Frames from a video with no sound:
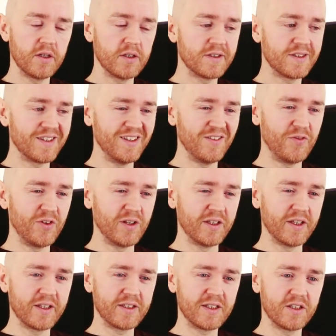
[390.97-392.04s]
still feeling
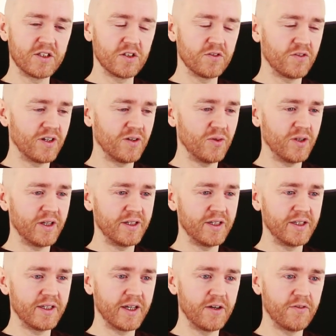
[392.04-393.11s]
that sense of, oh, well, I
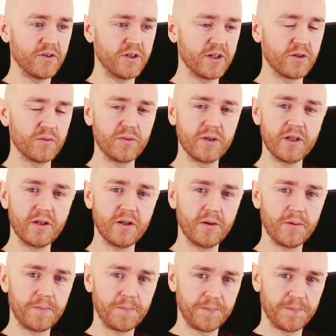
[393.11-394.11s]
didn't get everything completed.